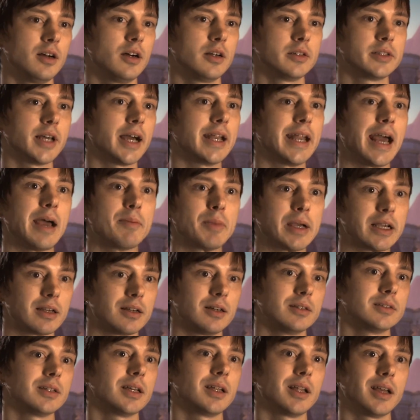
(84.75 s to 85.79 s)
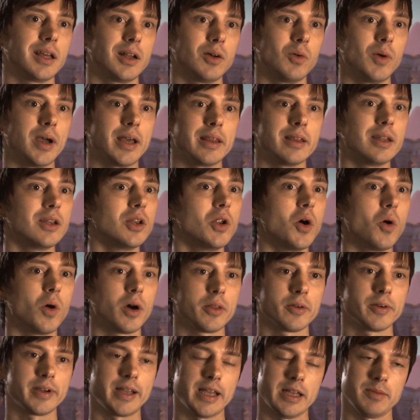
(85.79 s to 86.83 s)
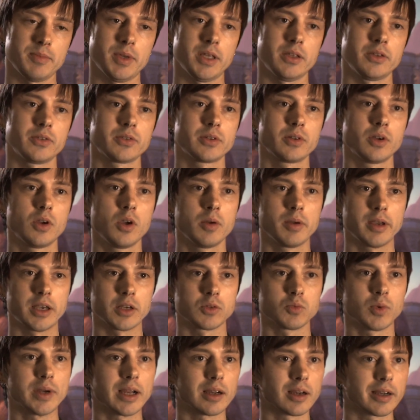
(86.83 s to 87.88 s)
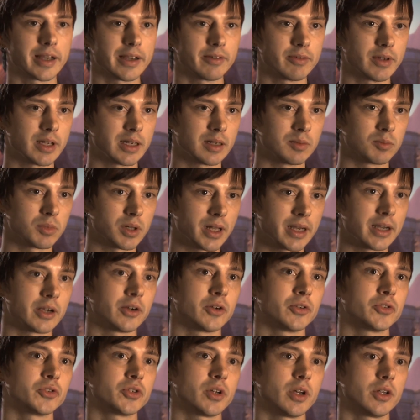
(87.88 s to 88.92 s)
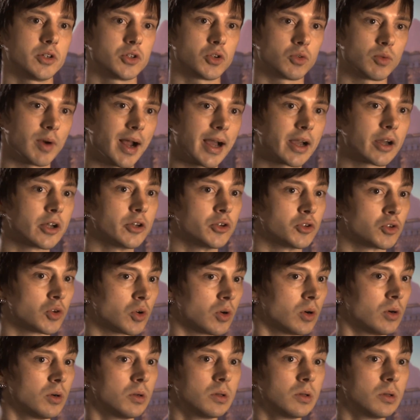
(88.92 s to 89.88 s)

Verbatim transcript: dynamic content in a way that no other game is because we are giving players direct control.